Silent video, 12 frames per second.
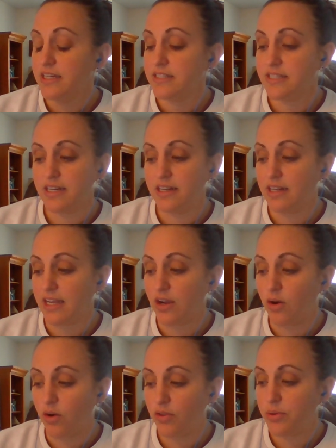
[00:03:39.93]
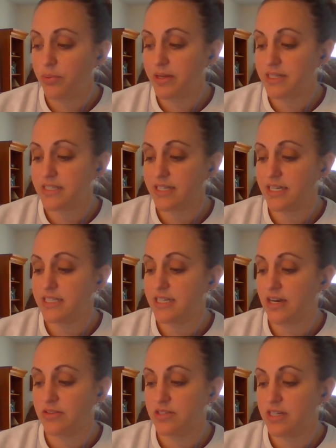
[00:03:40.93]
Suddenly, all the winds died
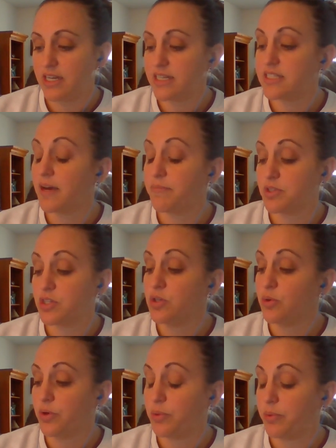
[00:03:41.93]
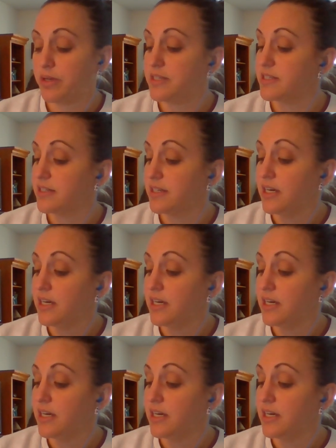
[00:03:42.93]
down, except the north wind.